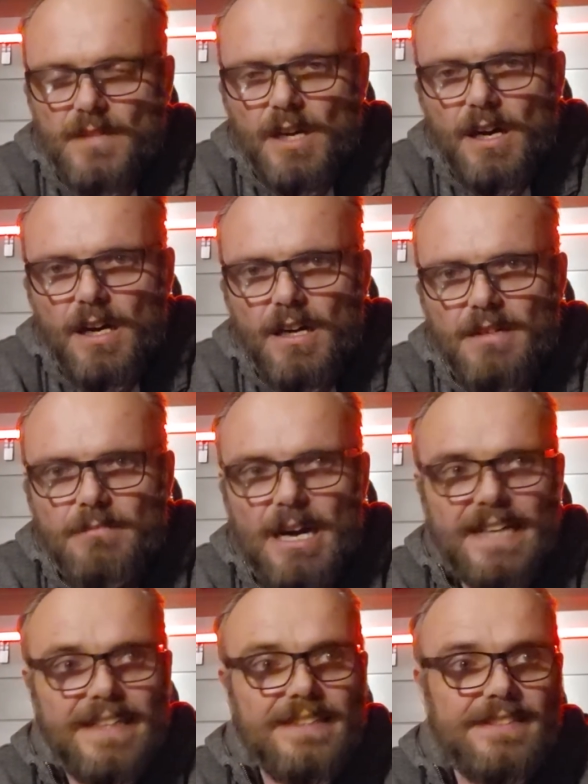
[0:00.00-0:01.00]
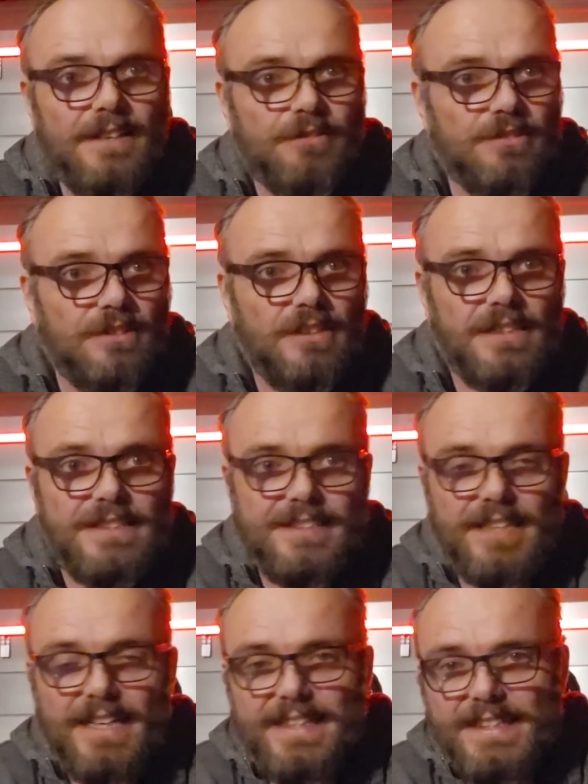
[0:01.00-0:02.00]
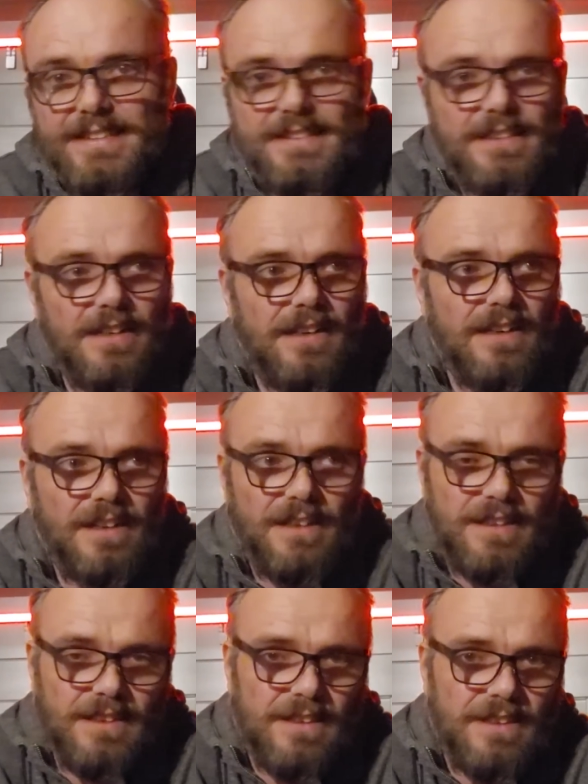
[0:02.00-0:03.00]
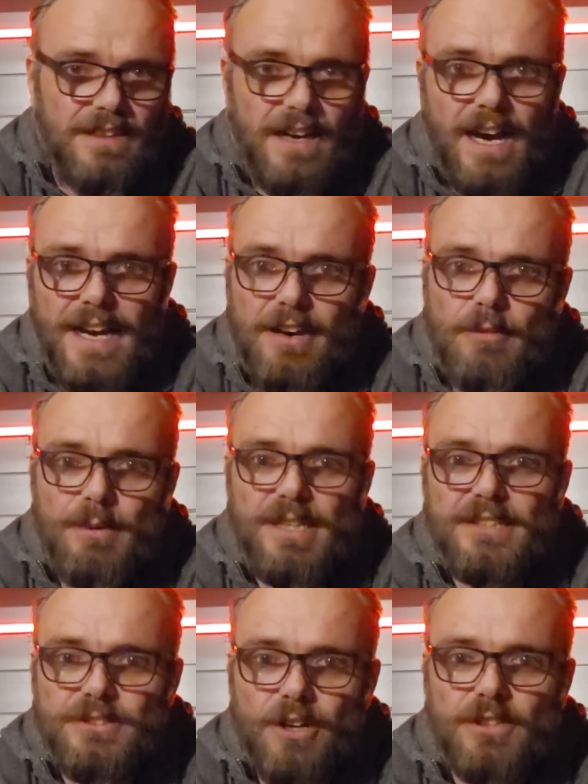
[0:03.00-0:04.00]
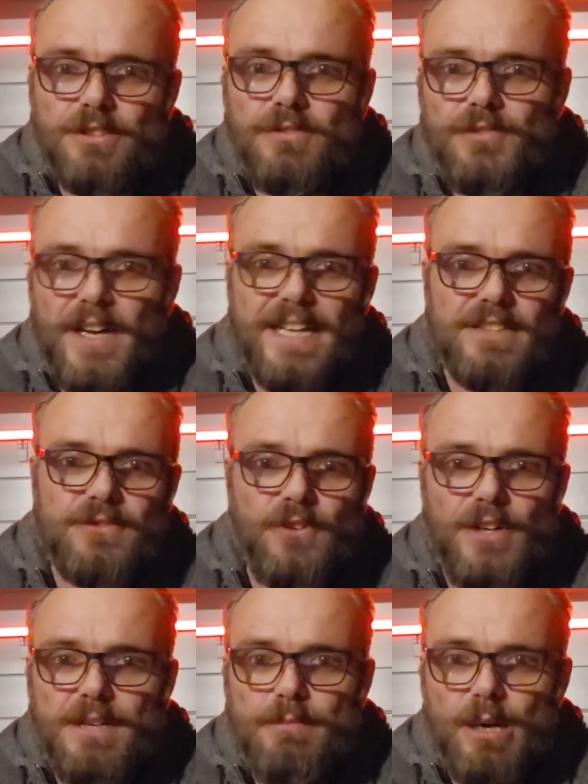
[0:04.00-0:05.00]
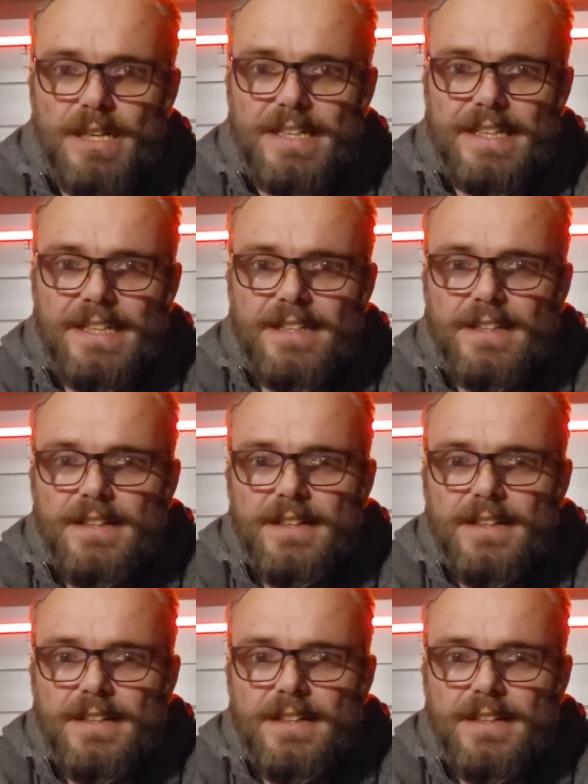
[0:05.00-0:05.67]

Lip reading: I guess I was a little excited. I hope I didn't talk too fast for anybody.